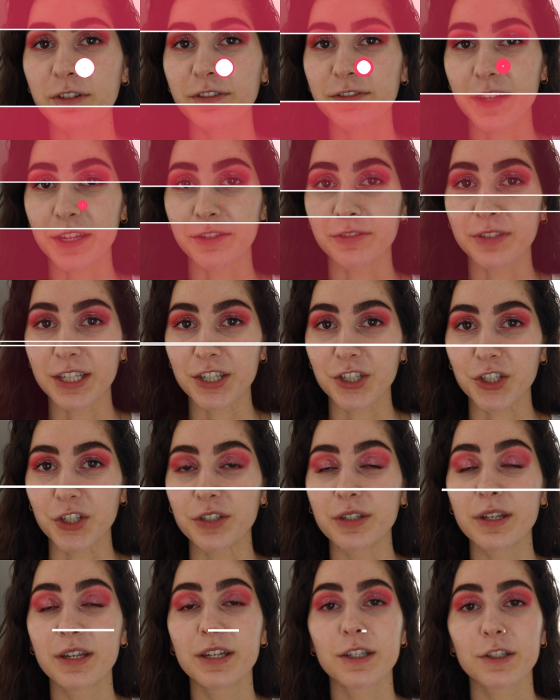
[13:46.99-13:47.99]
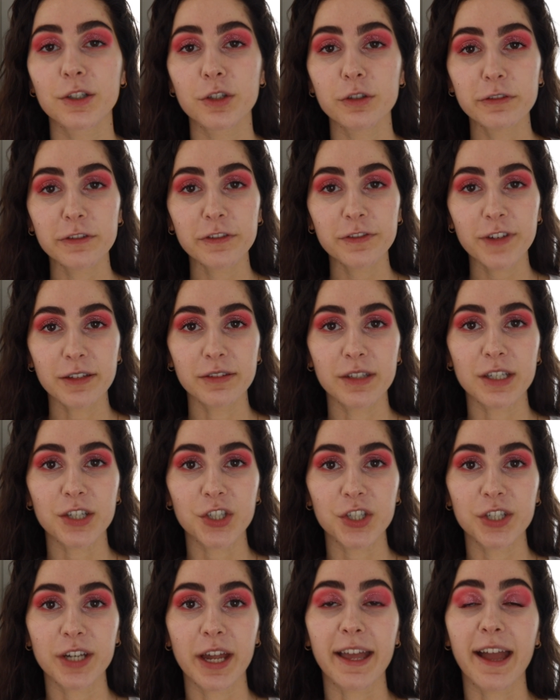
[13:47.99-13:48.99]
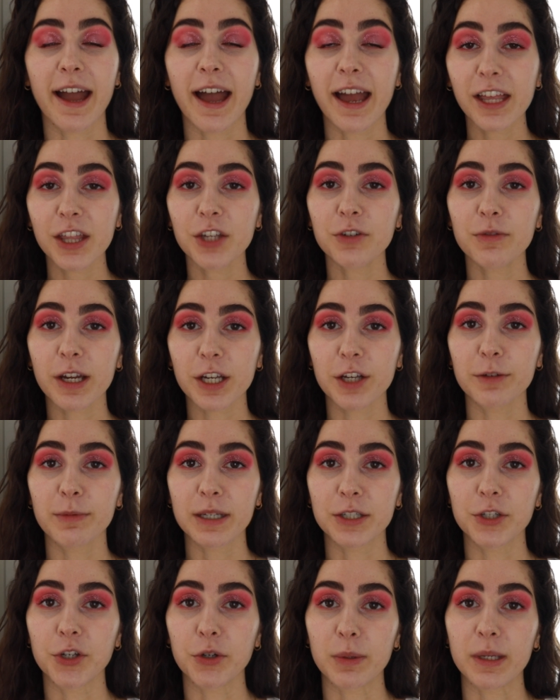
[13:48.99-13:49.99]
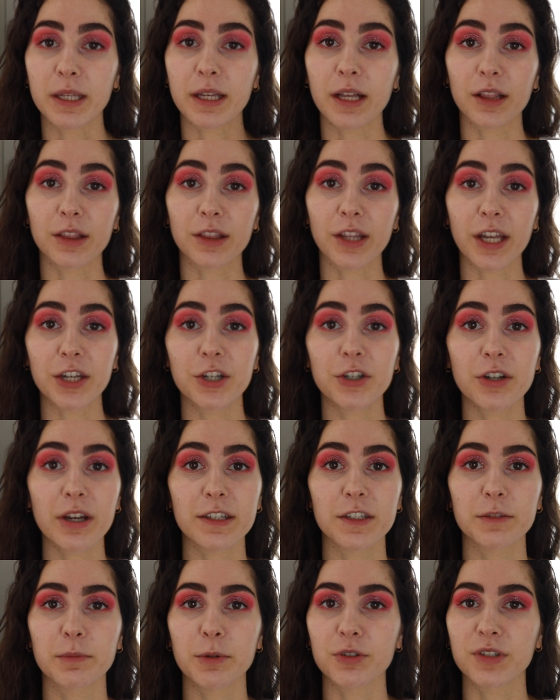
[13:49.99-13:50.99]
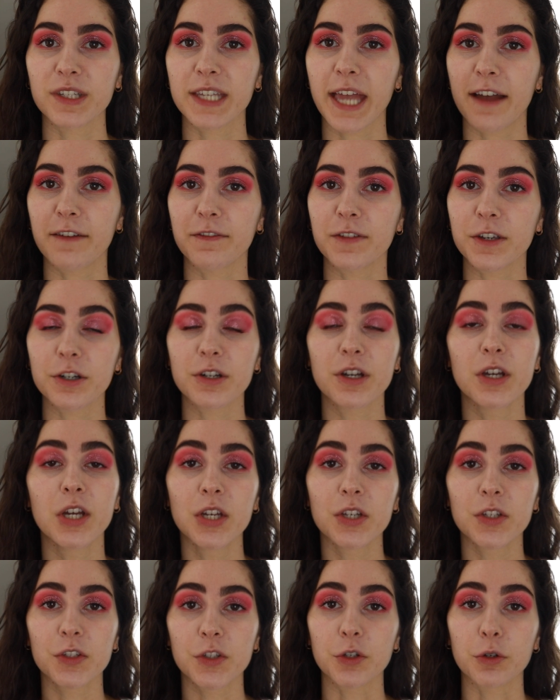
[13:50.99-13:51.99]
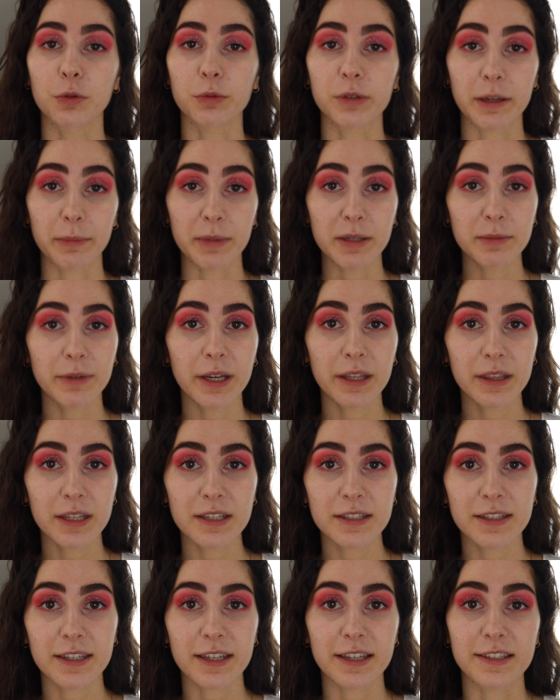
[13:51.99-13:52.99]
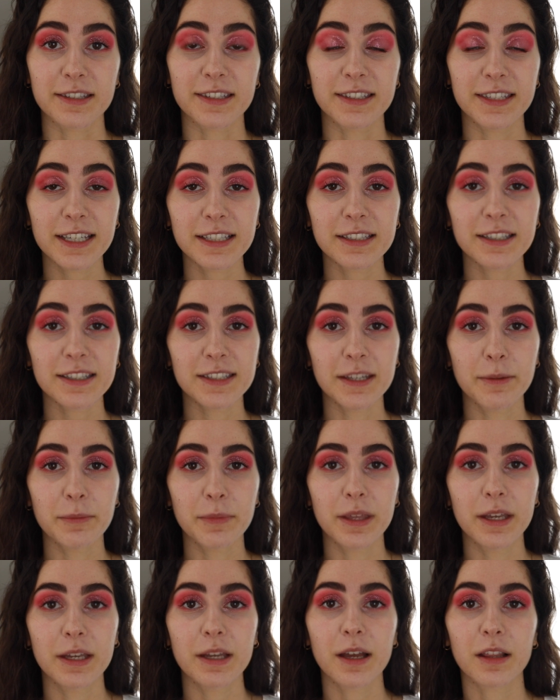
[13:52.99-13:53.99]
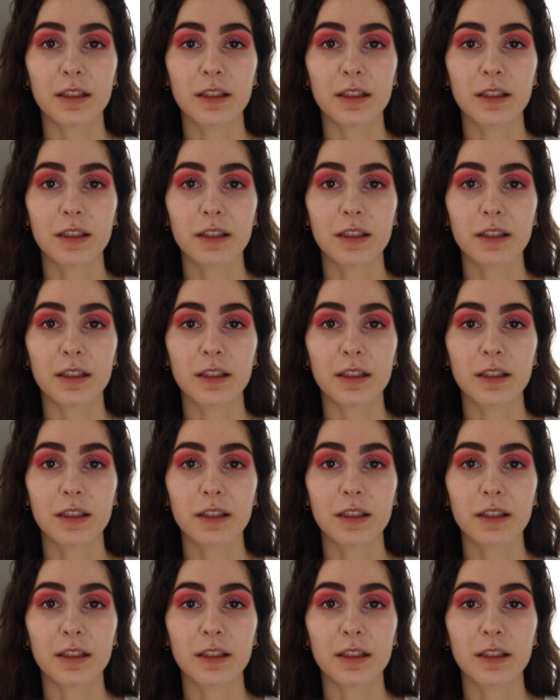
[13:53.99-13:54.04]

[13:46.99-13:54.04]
foundation. So for foundation, I highly recommend going lighter as opposed to heavier. So what I mean by this is stick to something